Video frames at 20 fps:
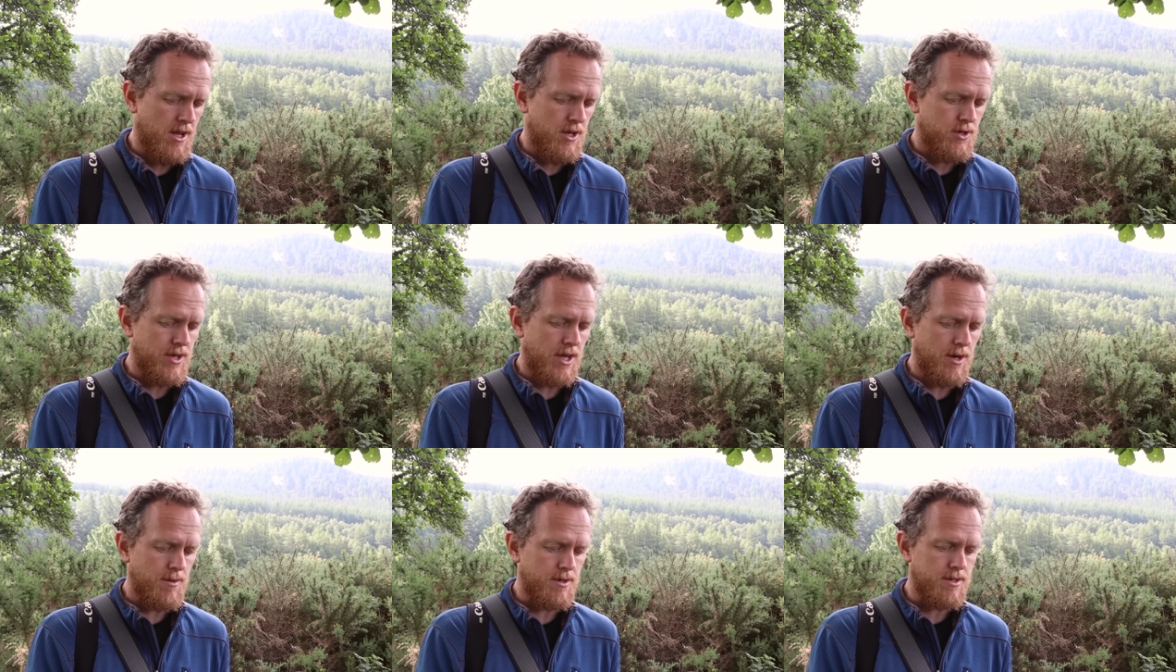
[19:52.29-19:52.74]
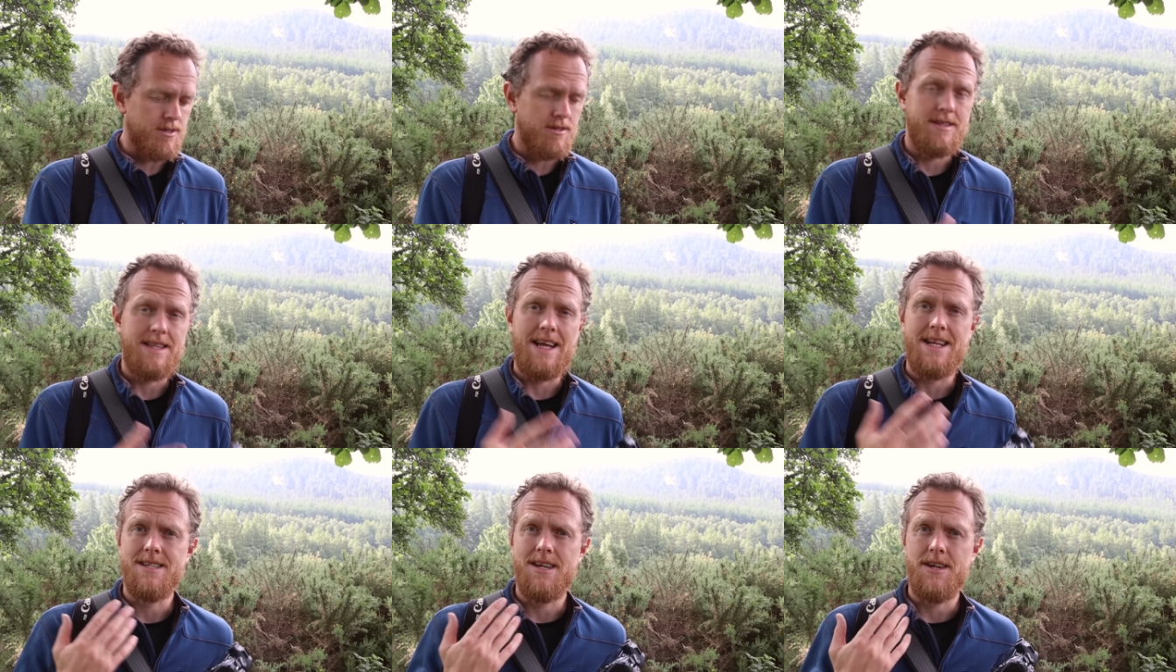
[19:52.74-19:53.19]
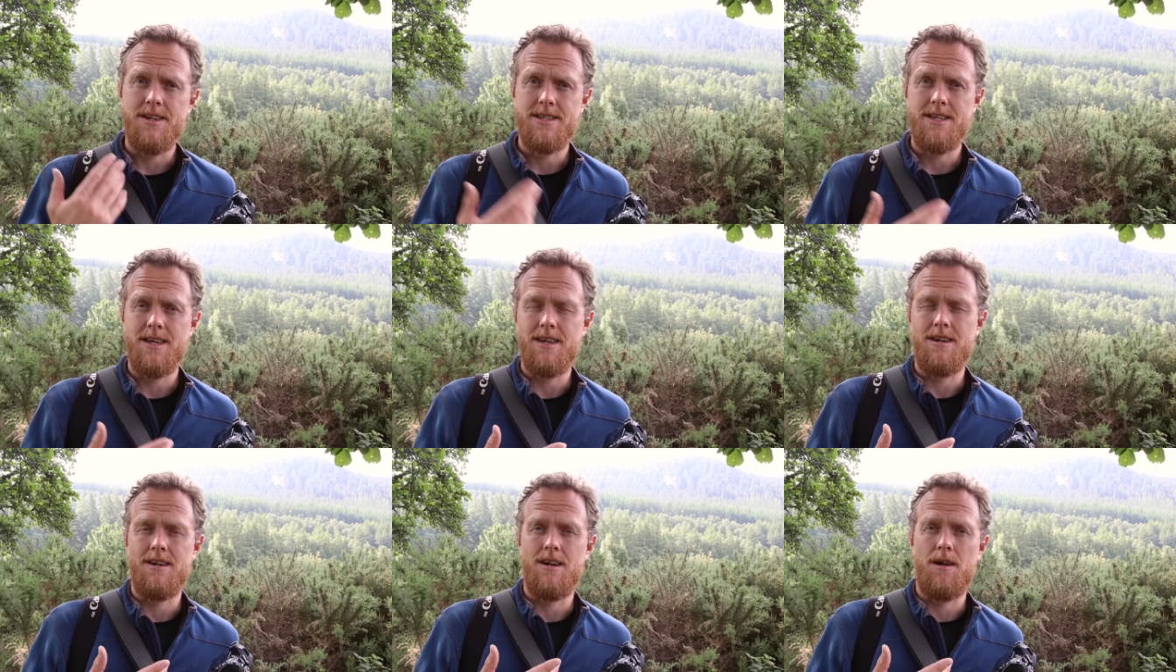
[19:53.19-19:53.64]
So anyways, that's how to
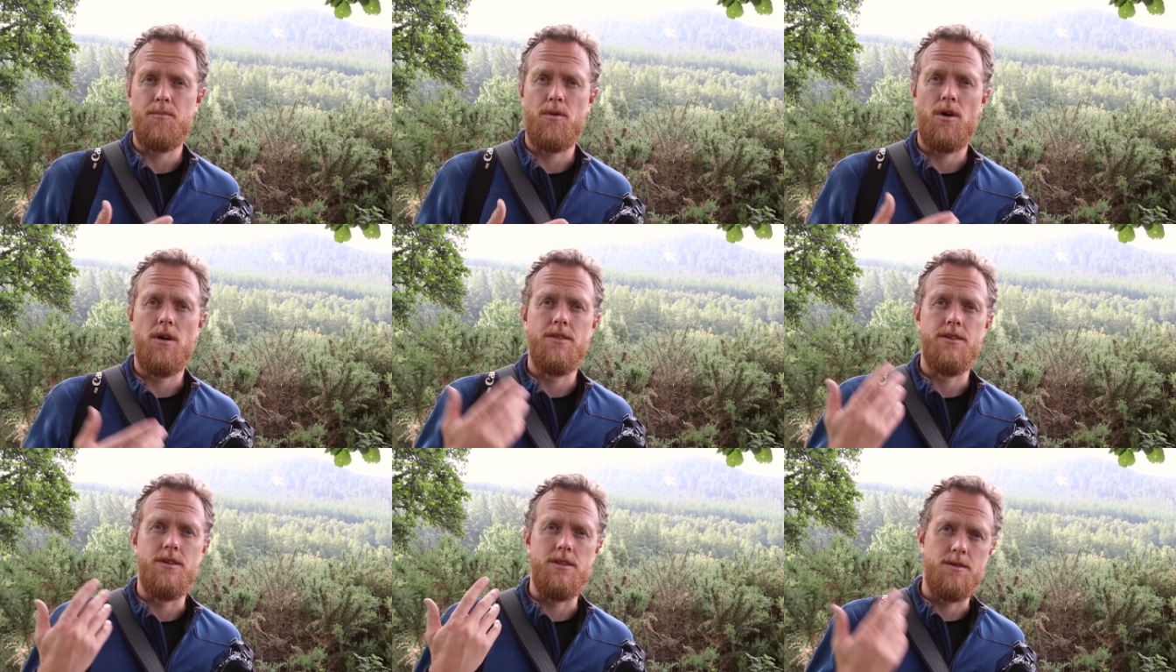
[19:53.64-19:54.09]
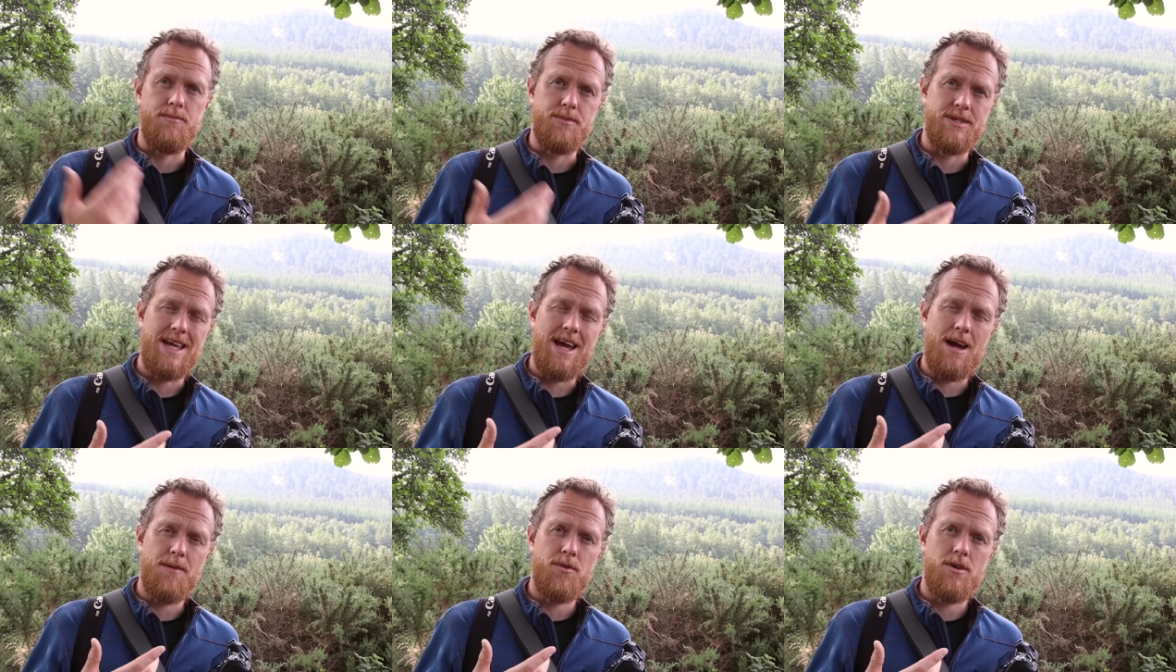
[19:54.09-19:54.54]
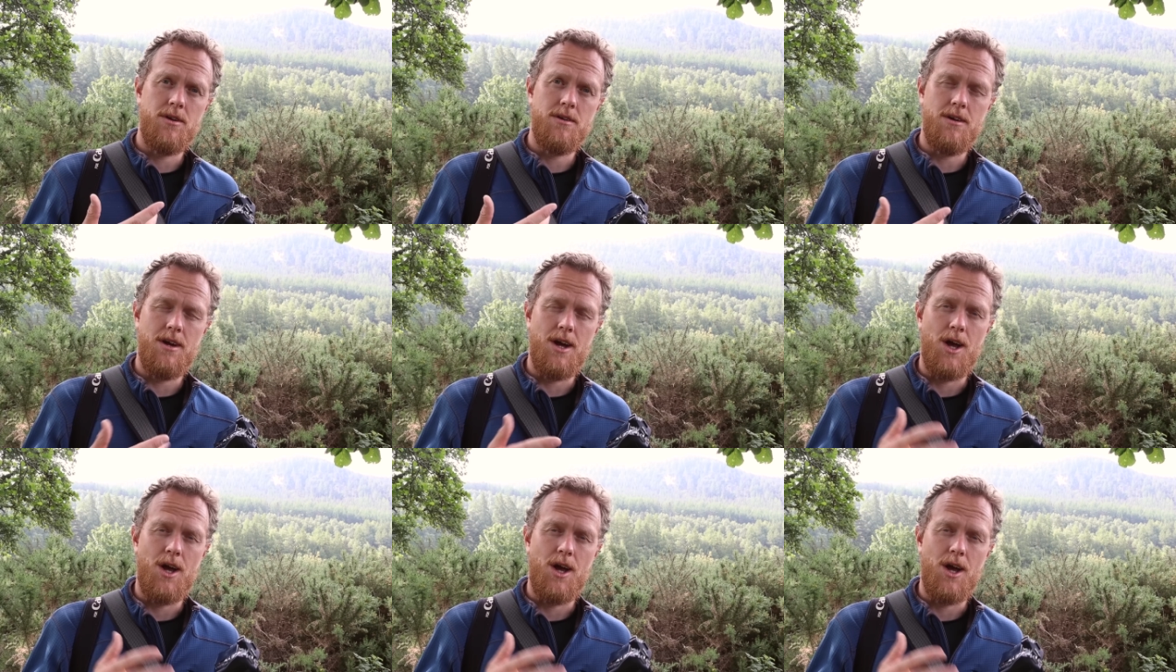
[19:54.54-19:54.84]
set it up on the Olympus camera.